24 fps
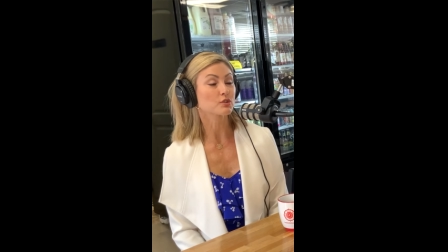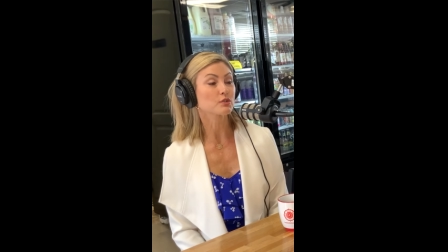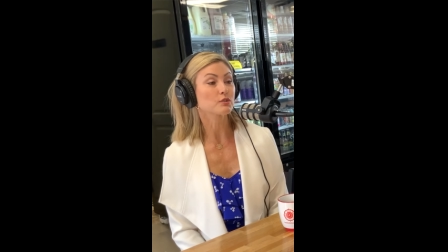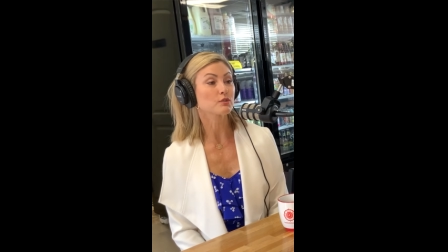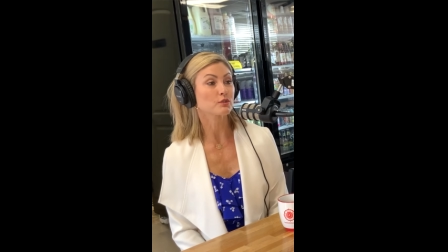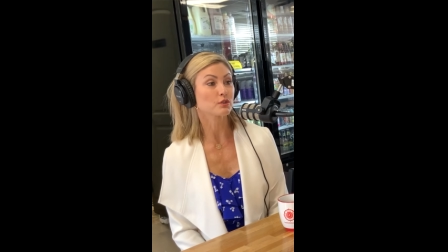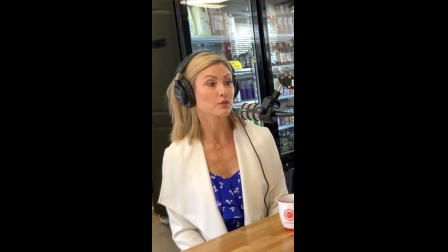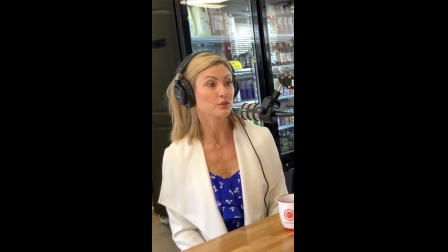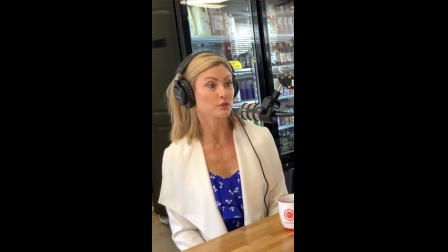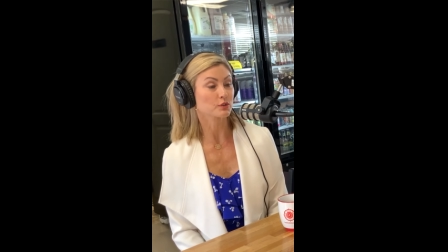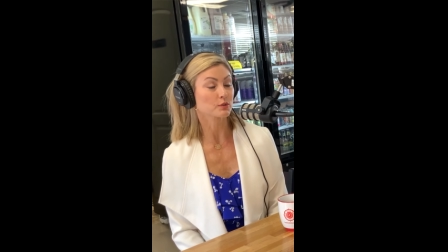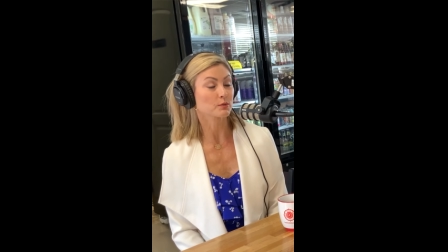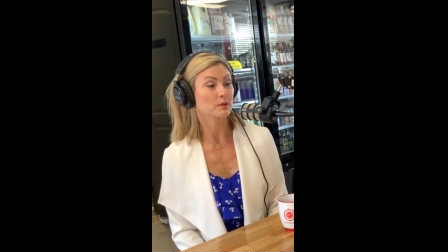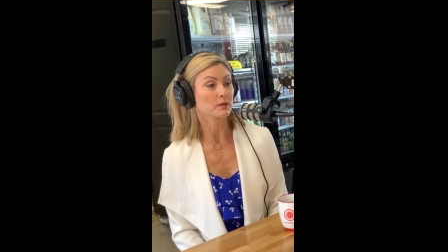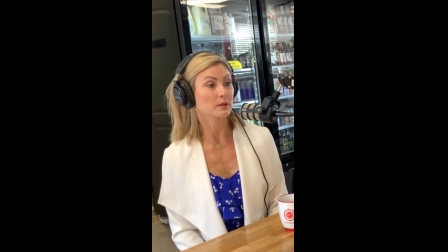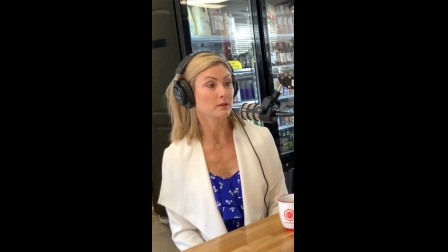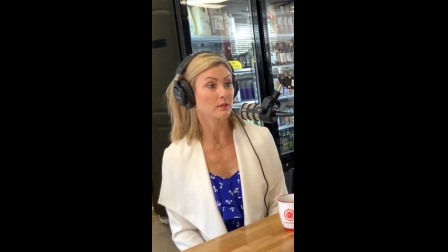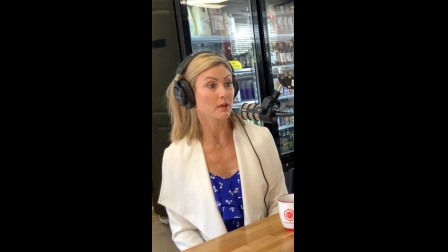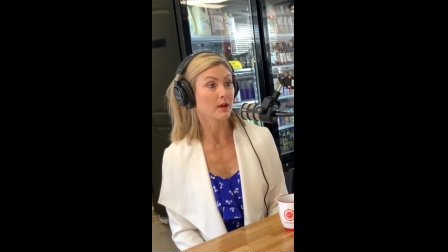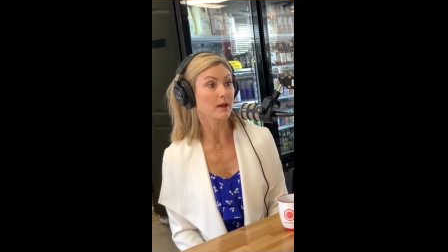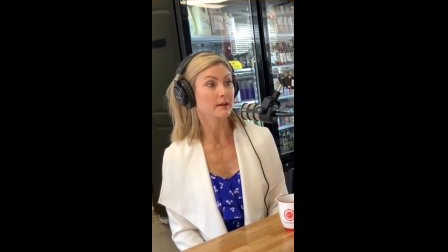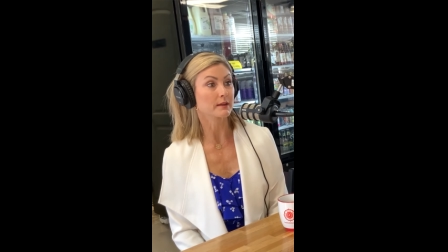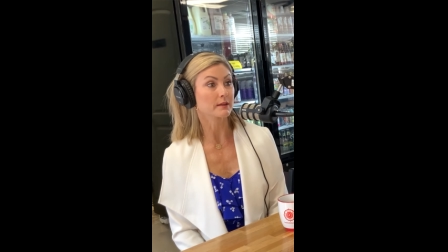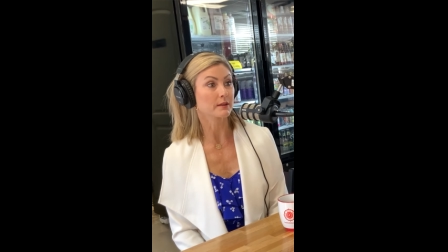you're doing a
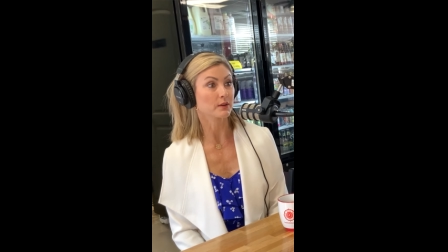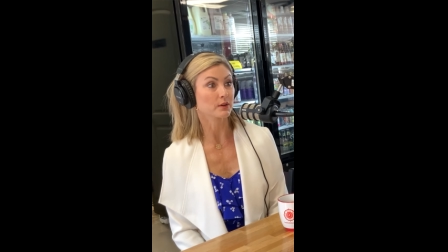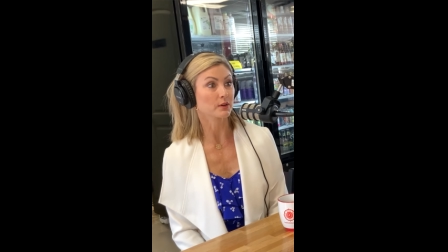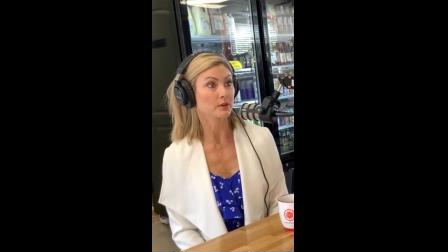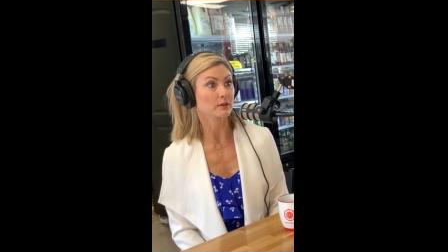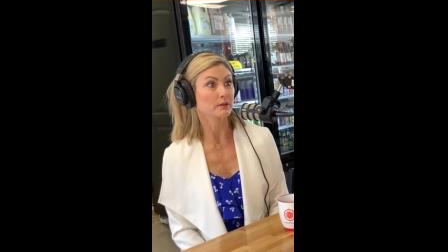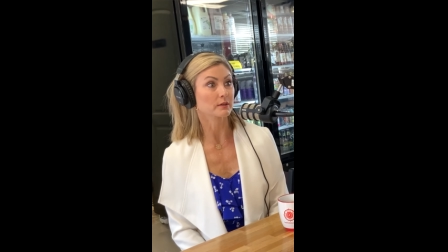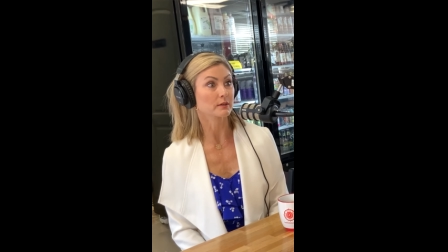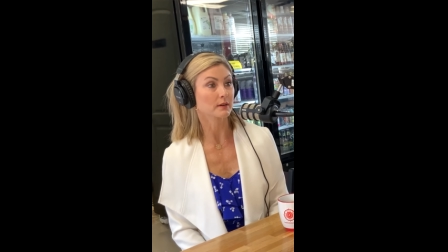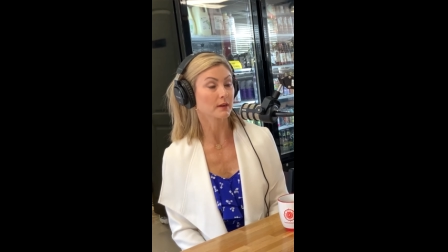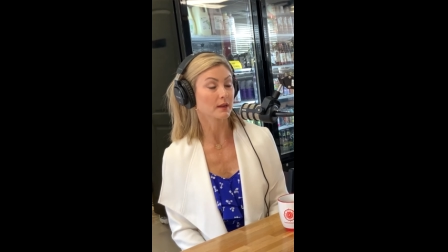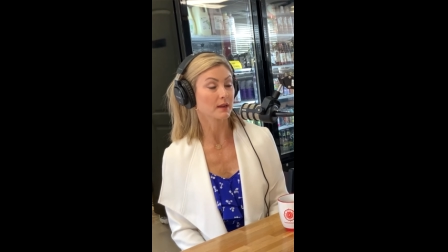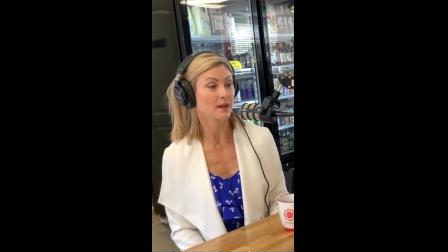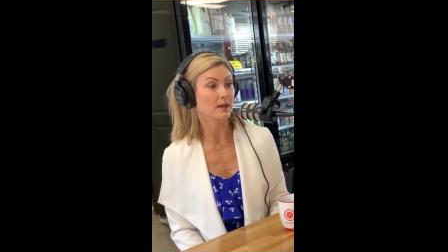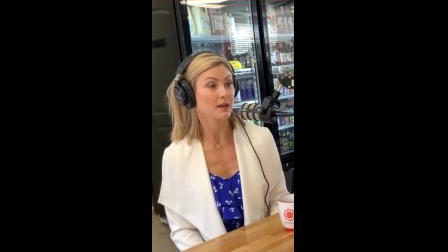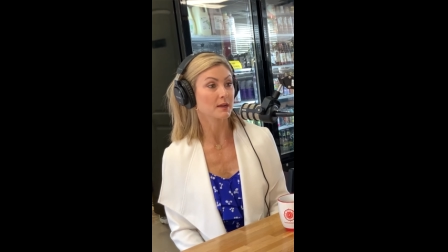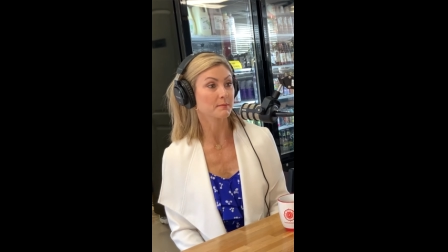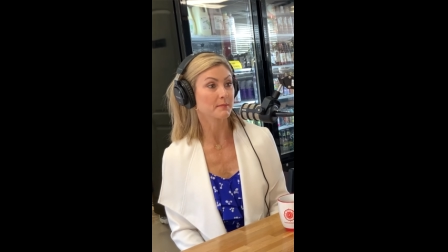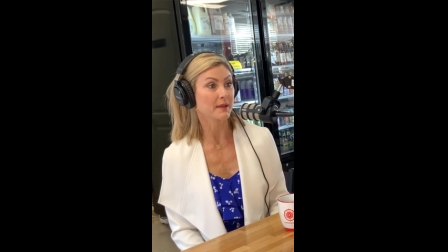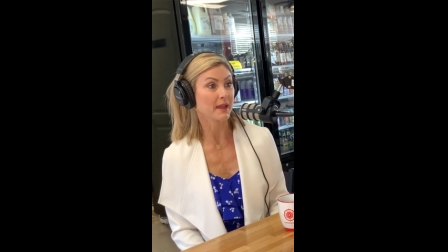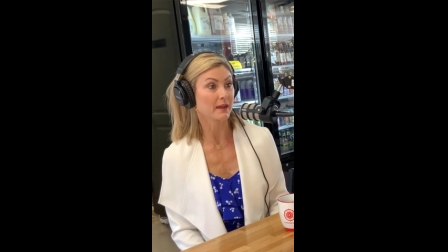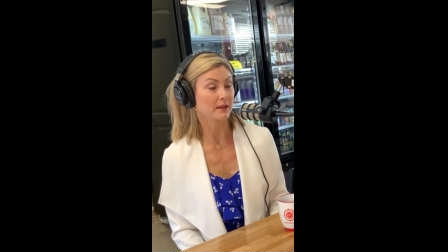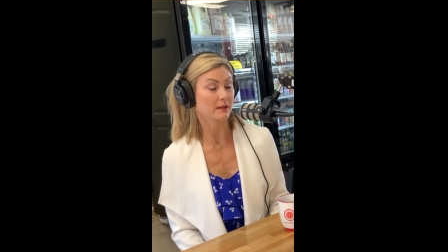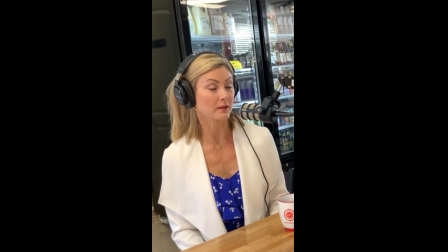lot here
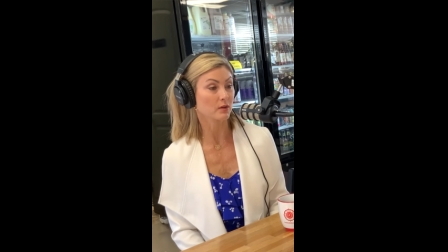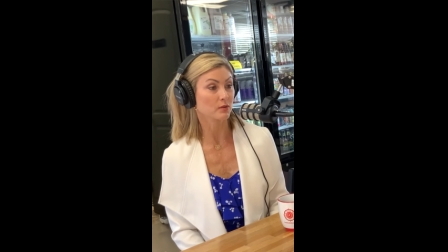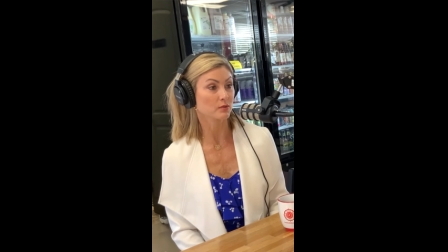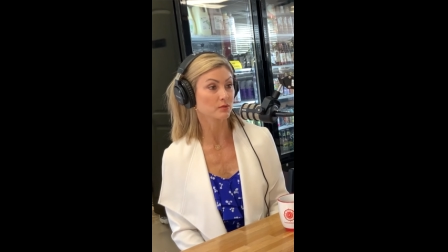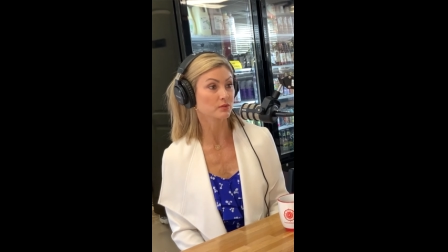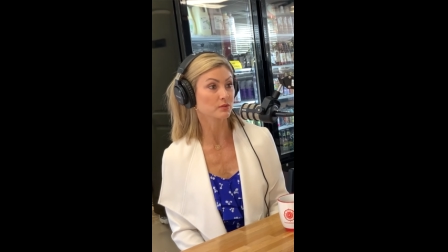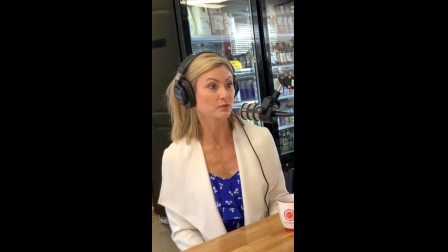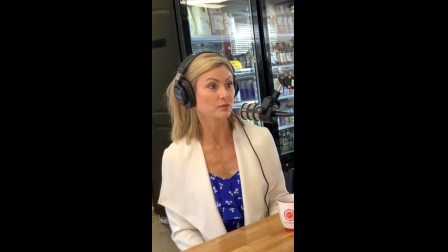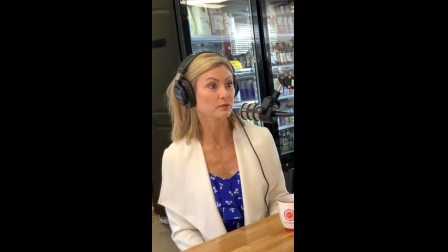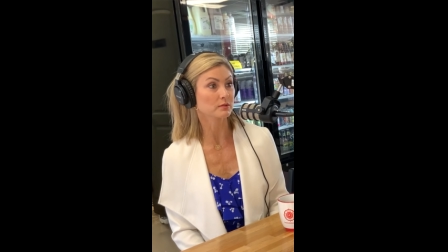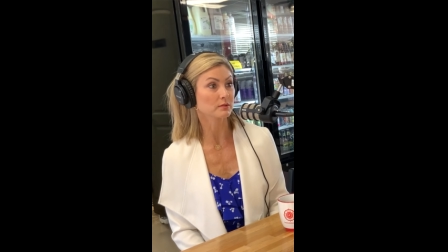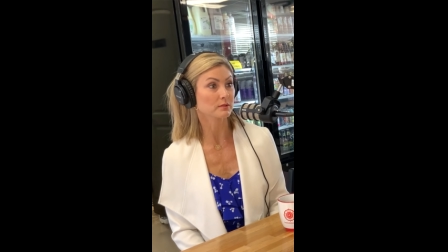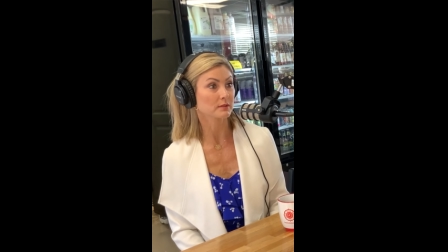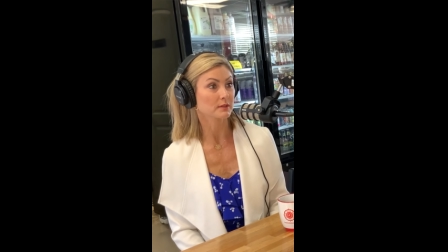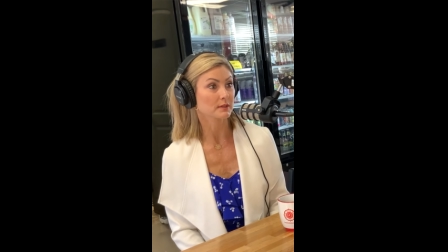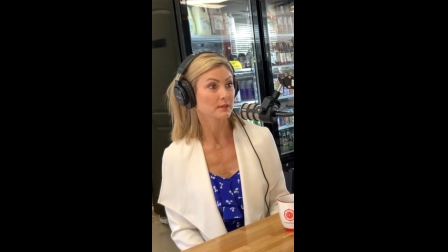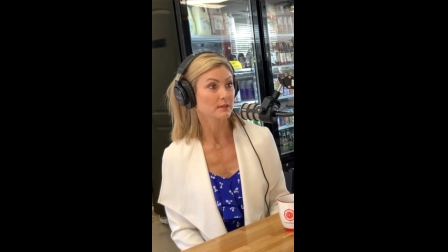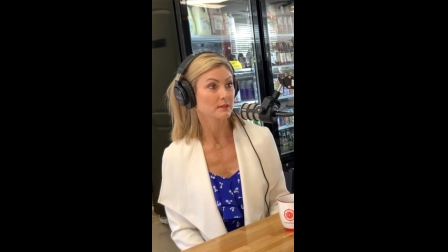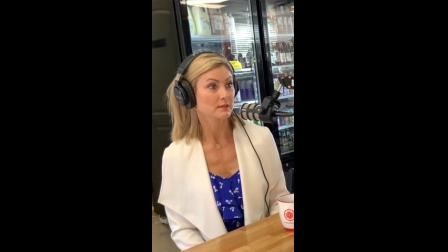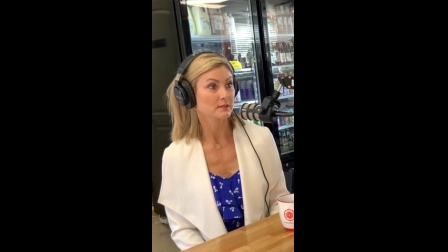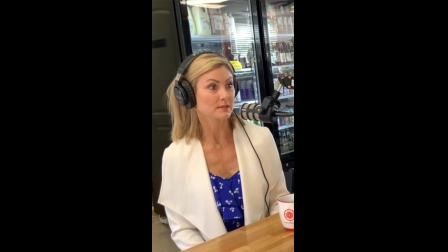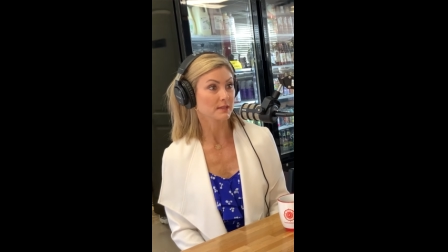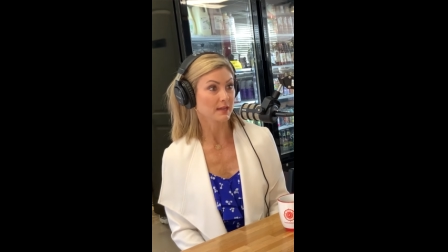um, at Coastal yeah.